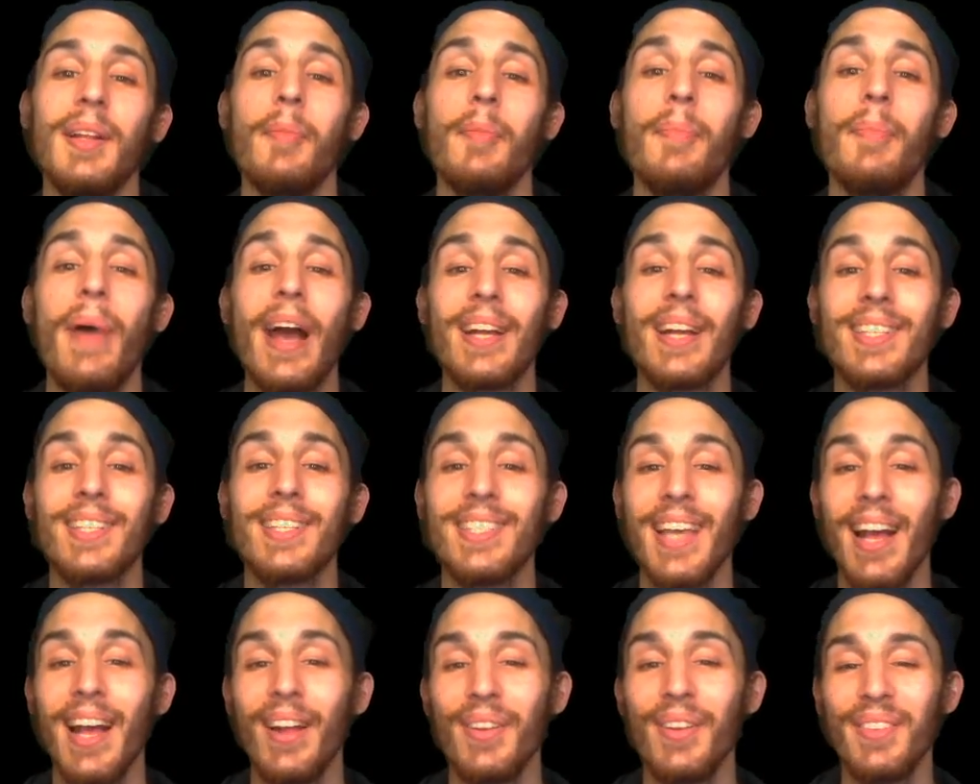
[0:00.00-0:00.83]
back
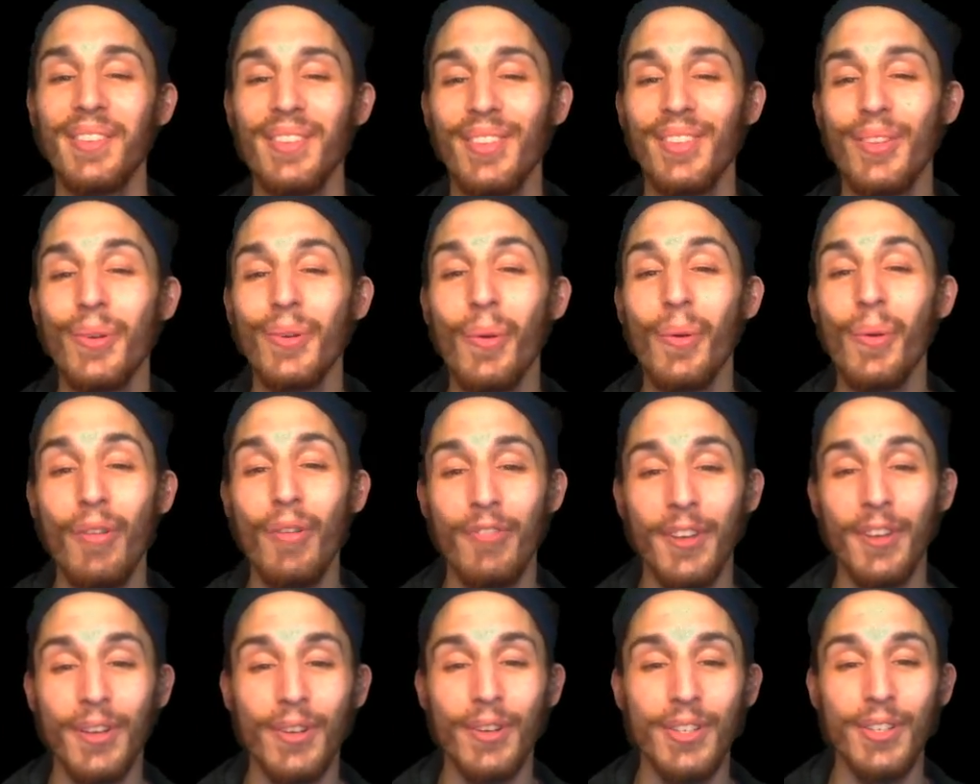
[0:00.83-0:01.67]
down through our
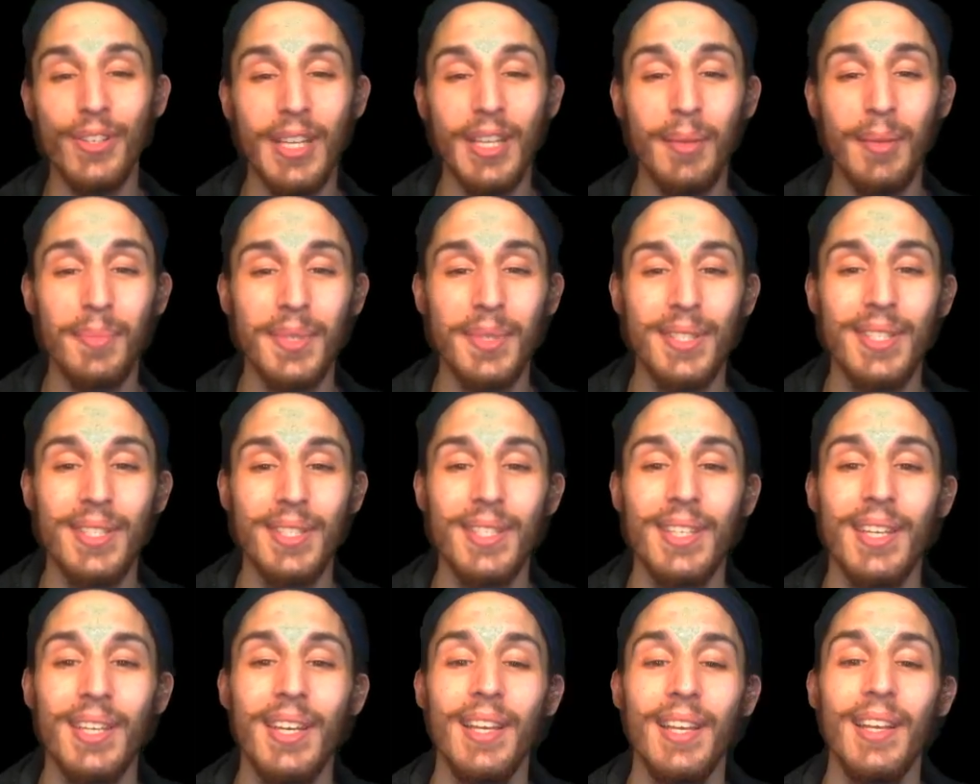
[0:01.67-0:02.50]
fingertips,
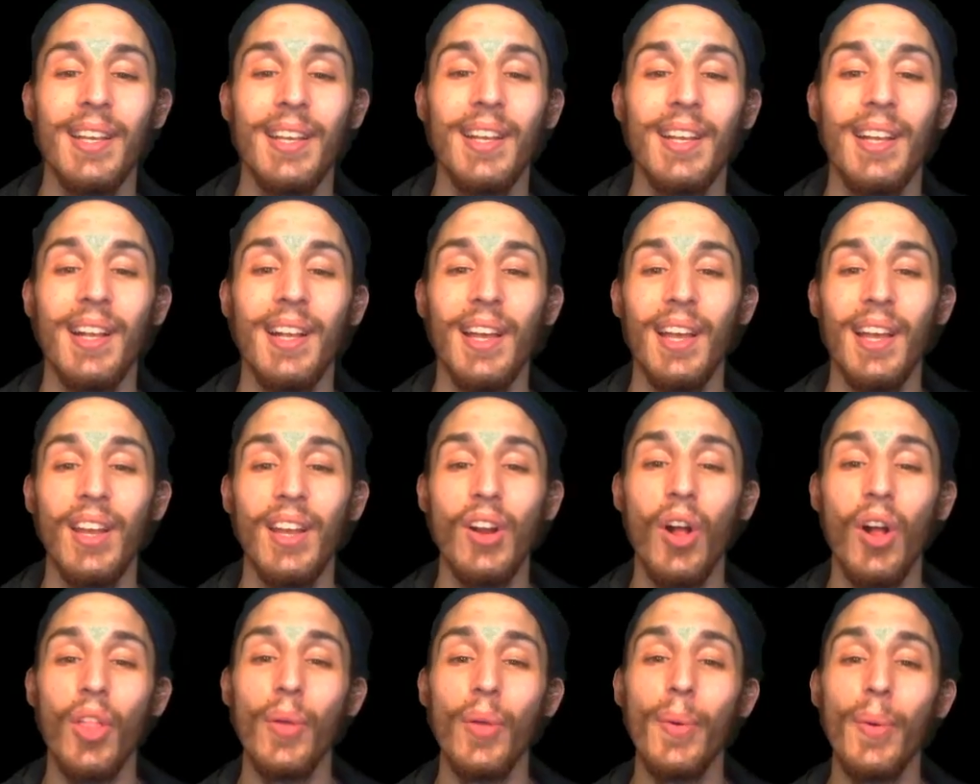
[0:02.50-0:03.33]
and
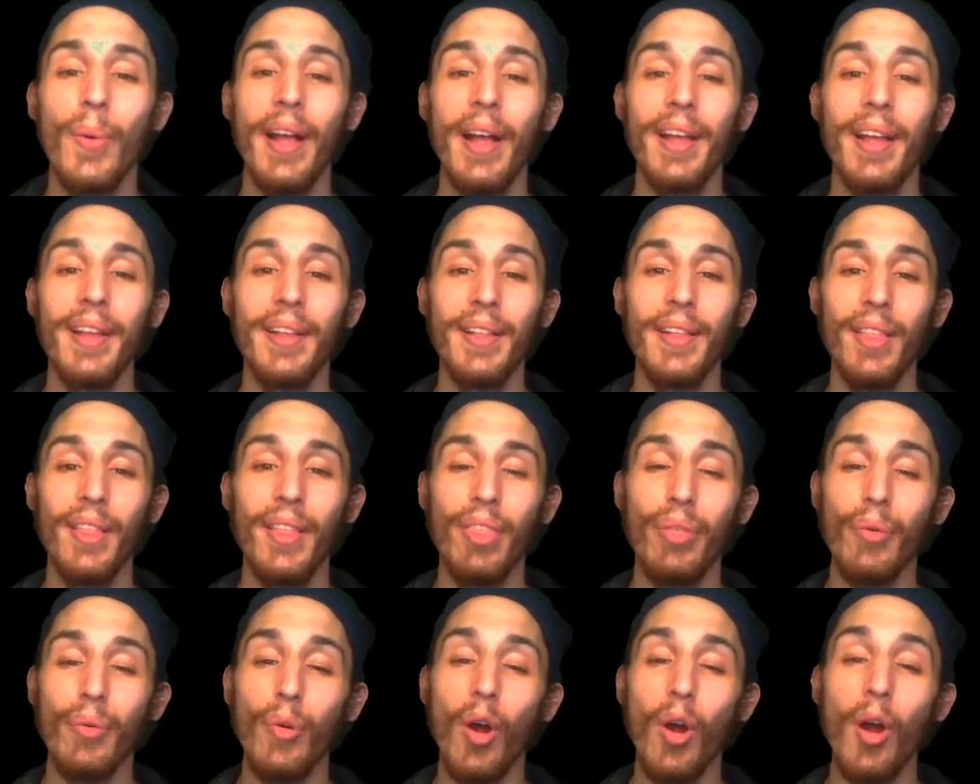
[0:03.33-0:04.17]
all the way
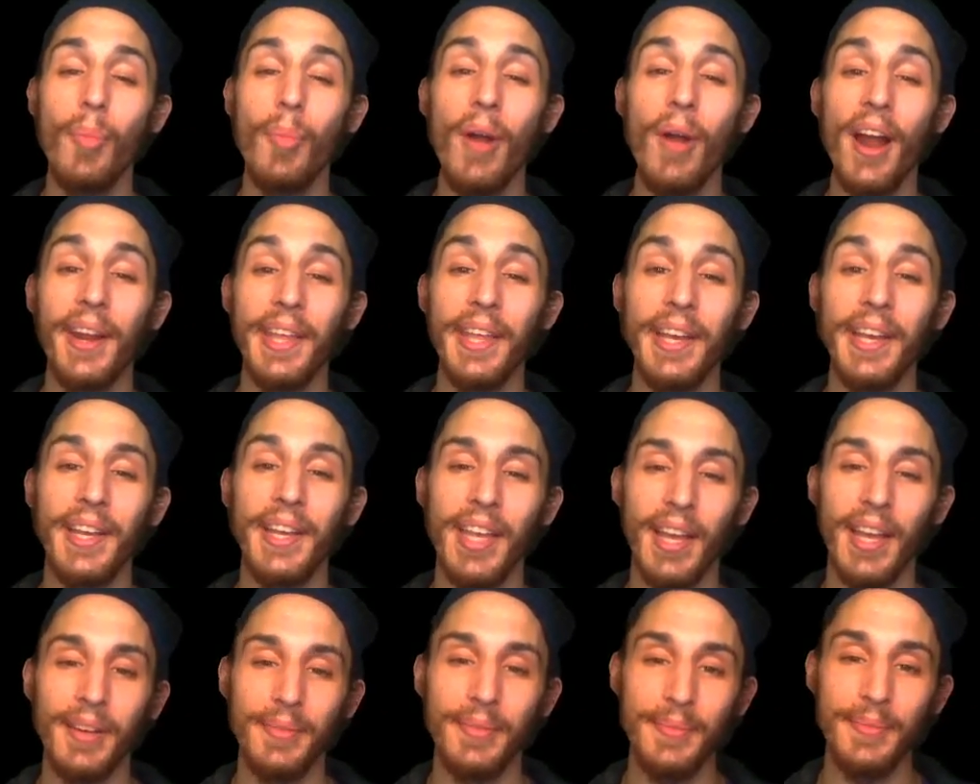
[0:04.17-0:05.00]
through our body
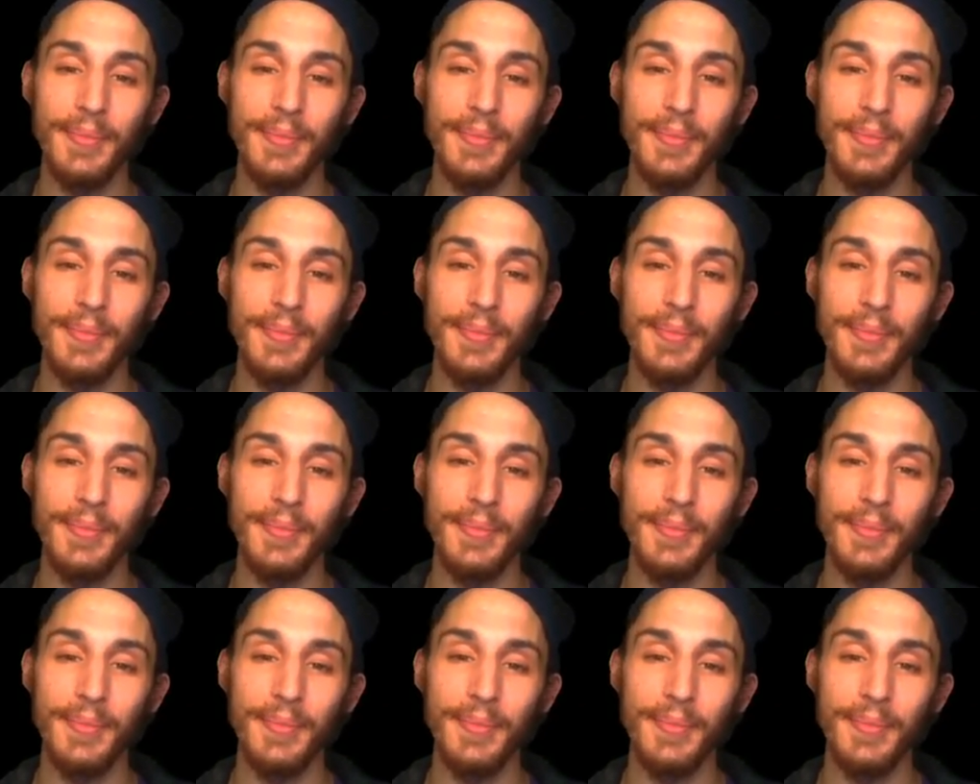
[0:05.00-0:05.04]
again.